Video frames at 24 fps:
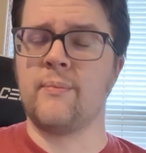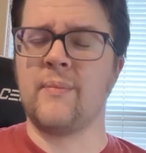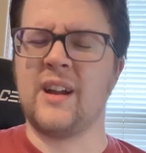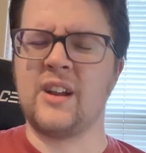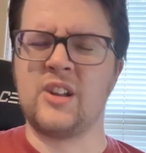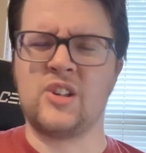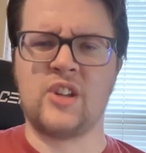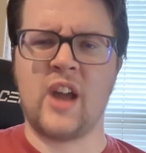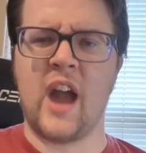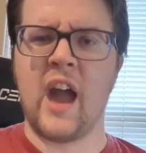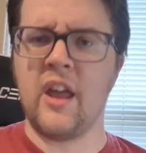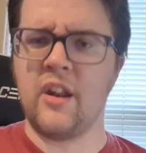My
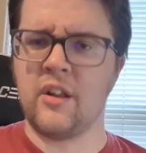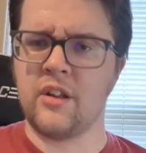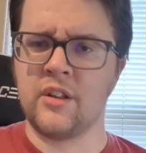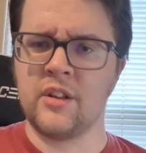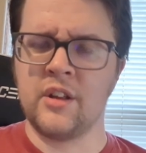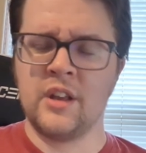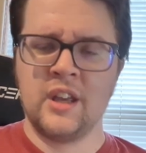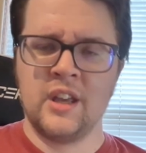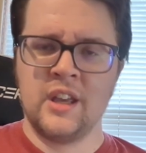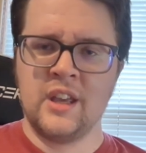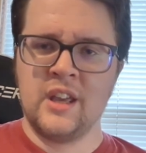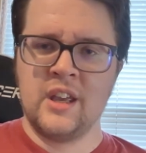channel
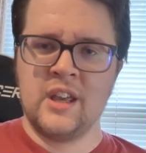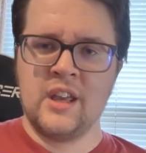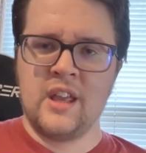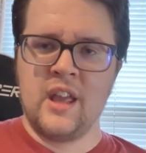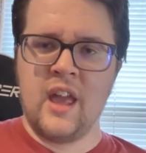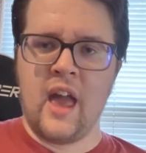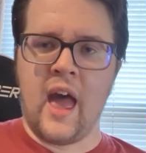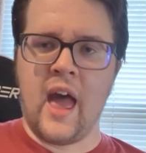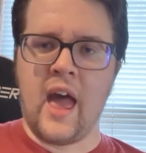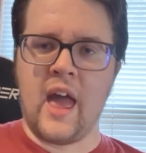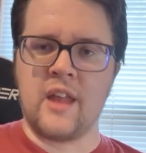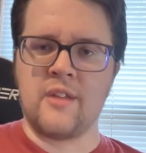
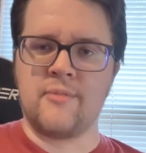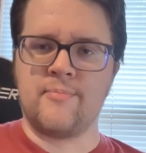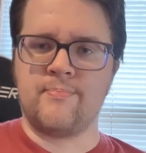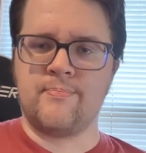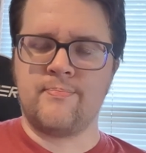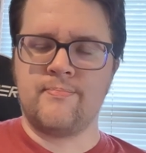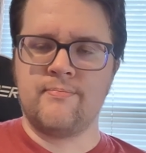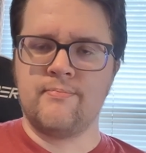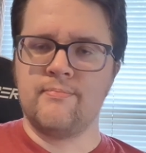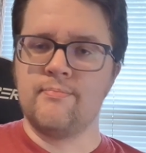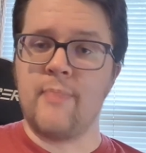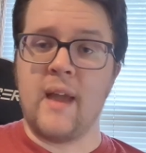had
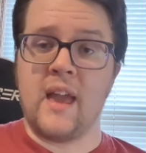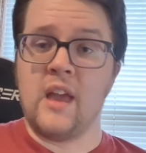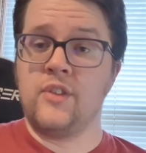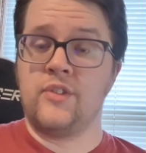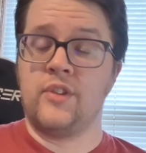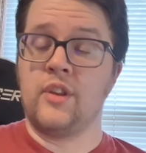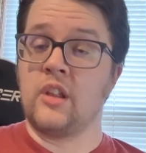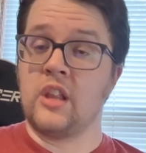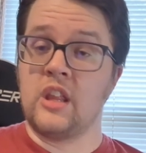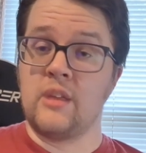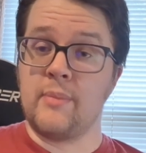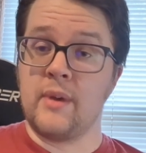
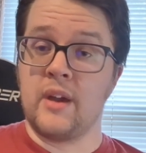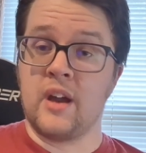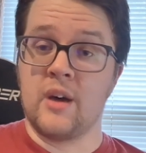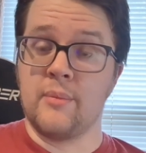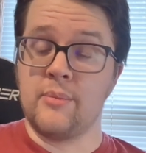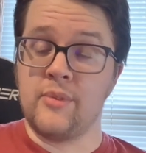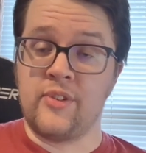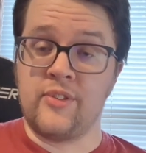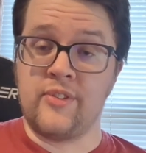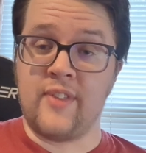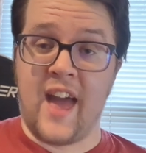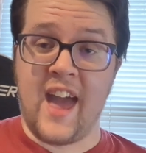basically become
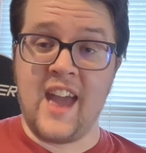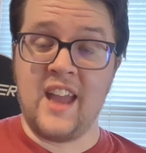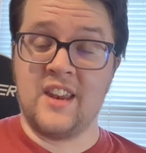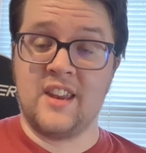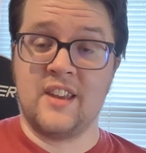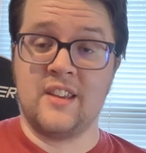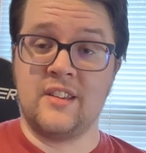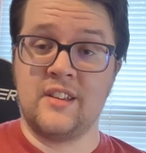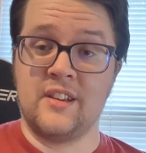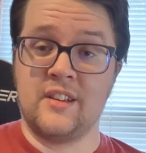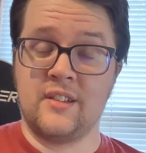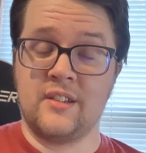
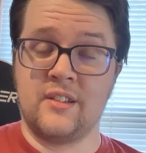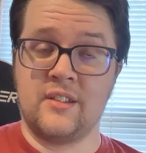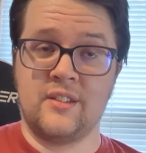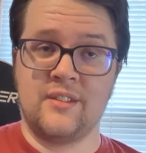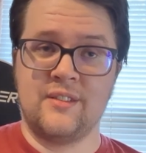stagnant, and